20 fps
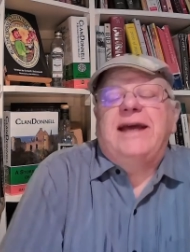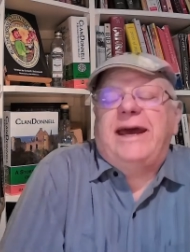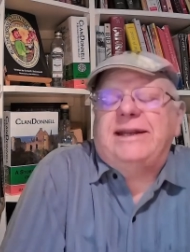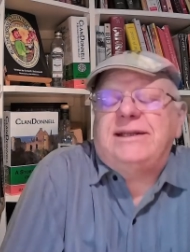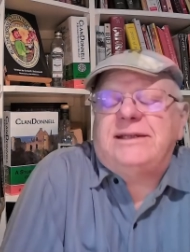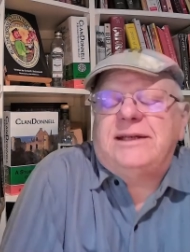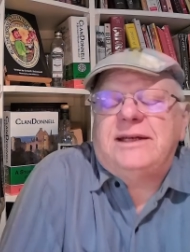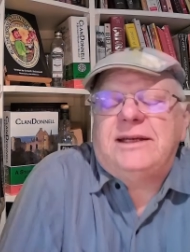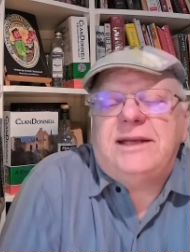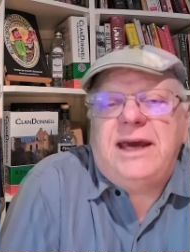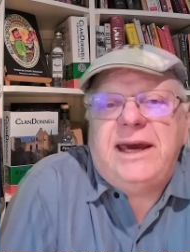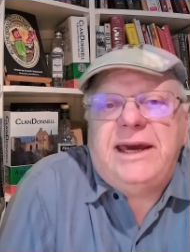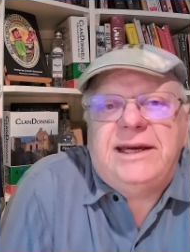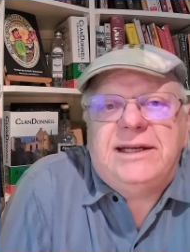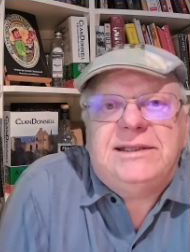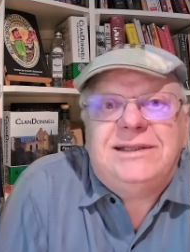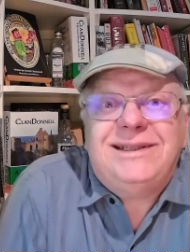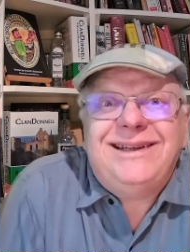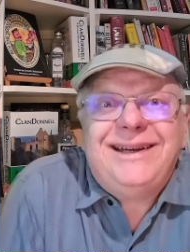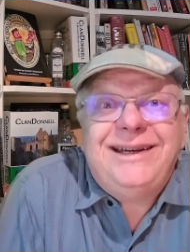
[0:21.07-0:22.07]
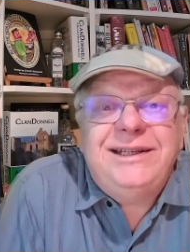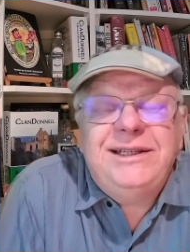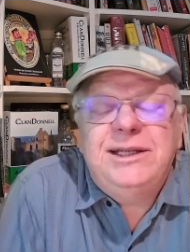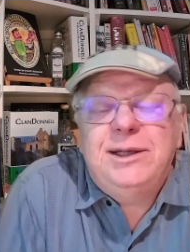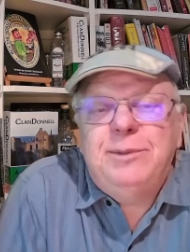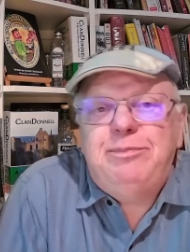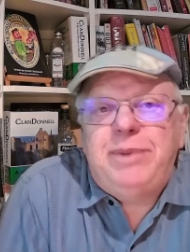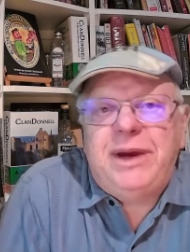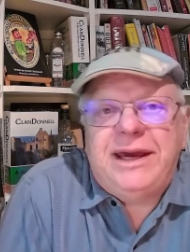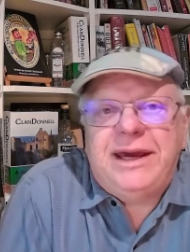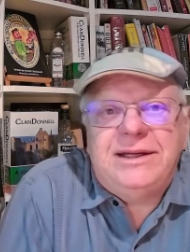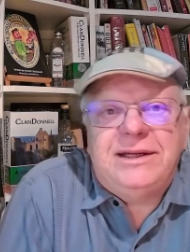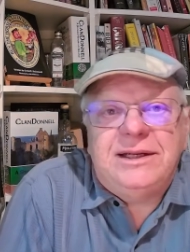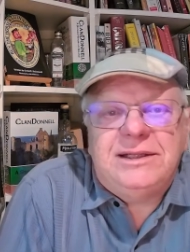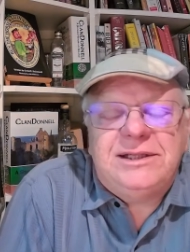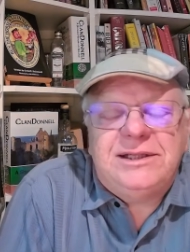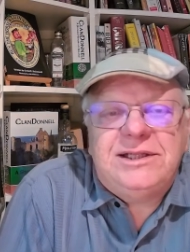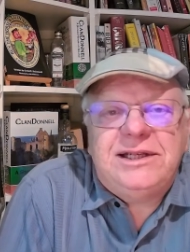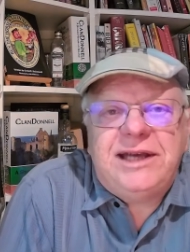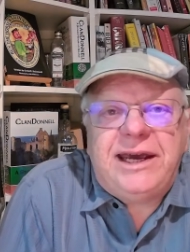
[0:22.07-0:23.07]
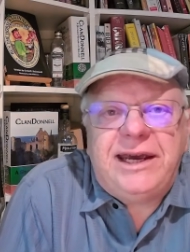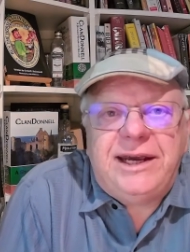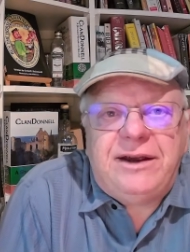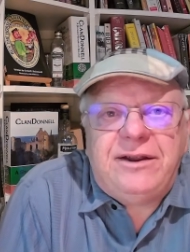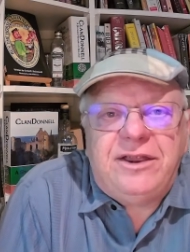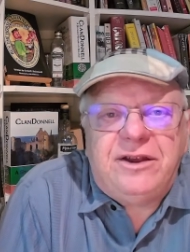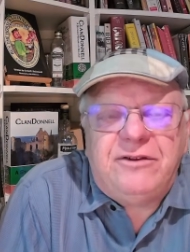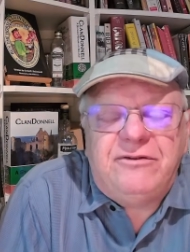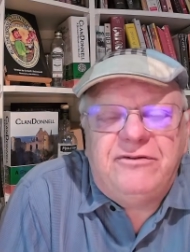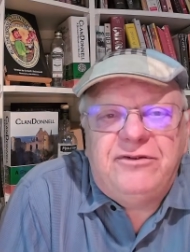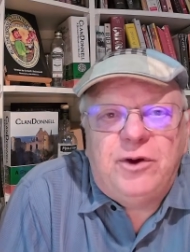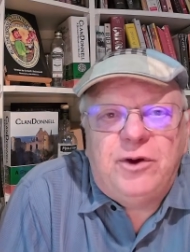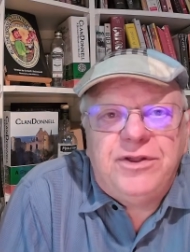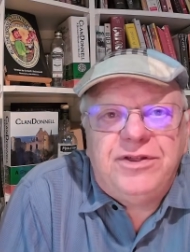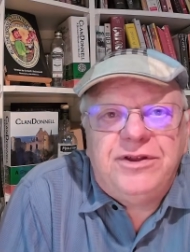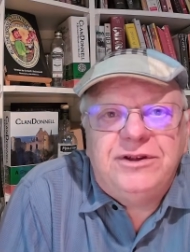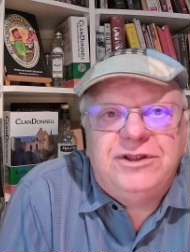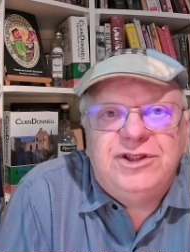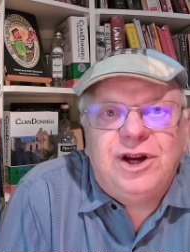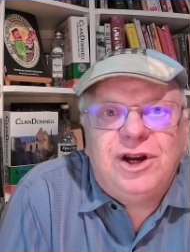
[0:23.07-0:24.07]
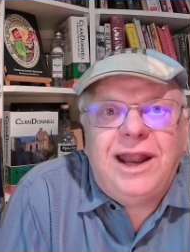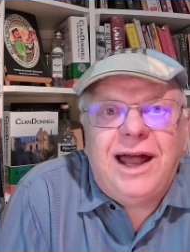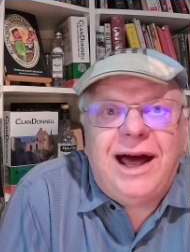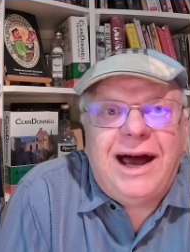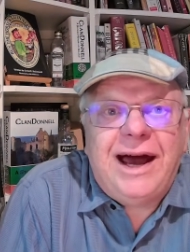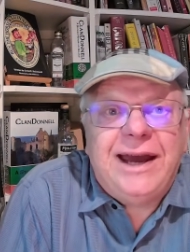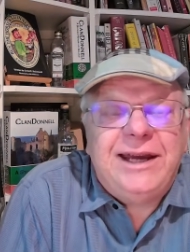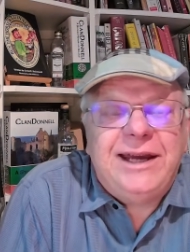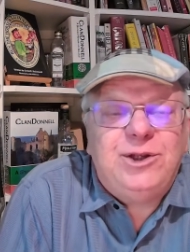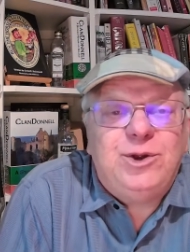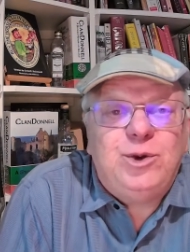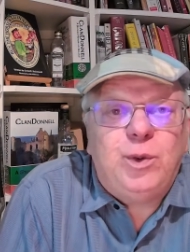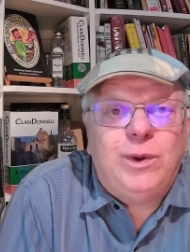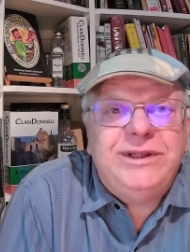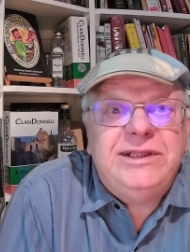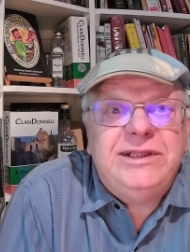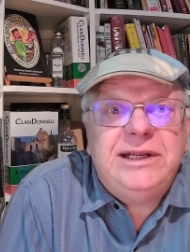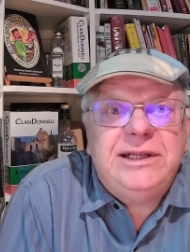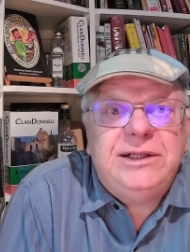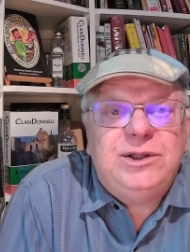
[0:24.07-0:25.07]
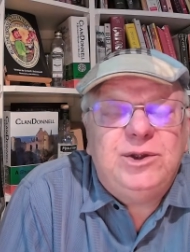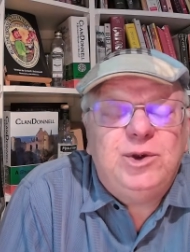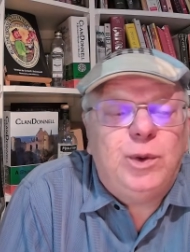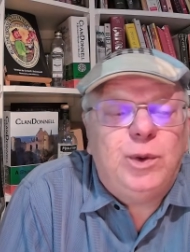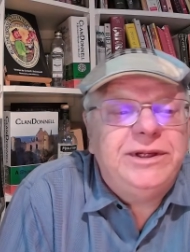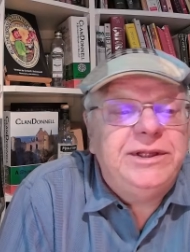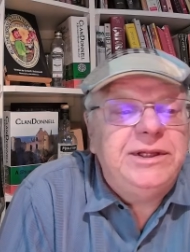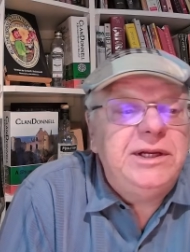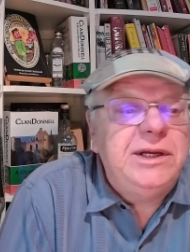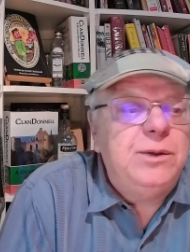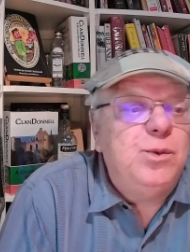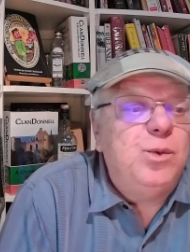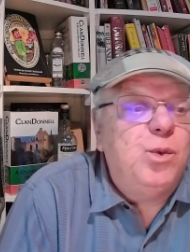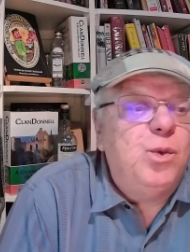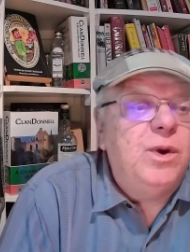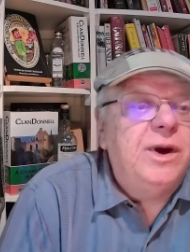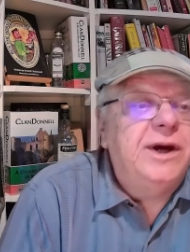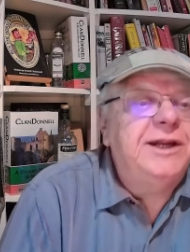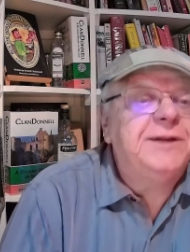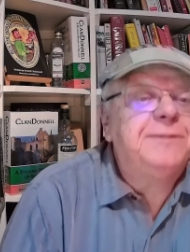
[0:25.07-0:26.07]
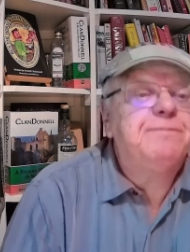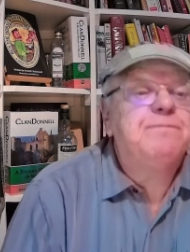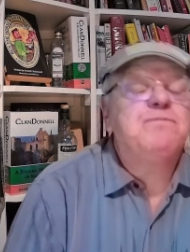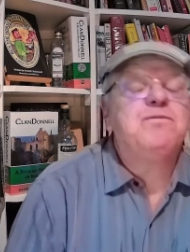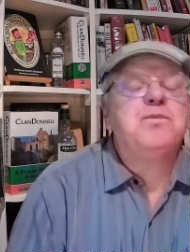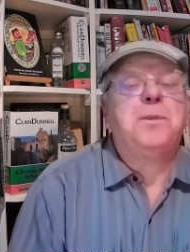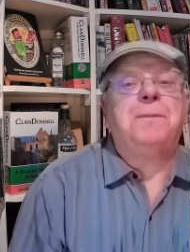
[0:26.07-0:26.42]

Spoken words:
And today is Independence Day, the 4th of July, 2021.